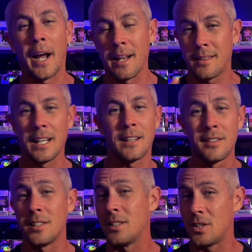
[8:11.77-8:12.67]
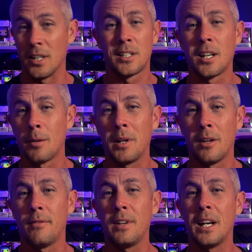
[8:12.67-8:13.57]
I think this is just going to be
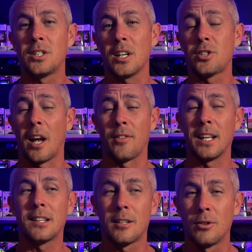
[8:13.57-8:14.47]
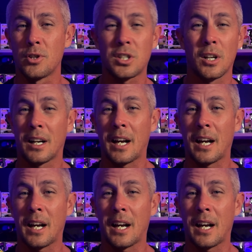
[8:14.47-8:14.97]
in the VHS. I think that they're just going to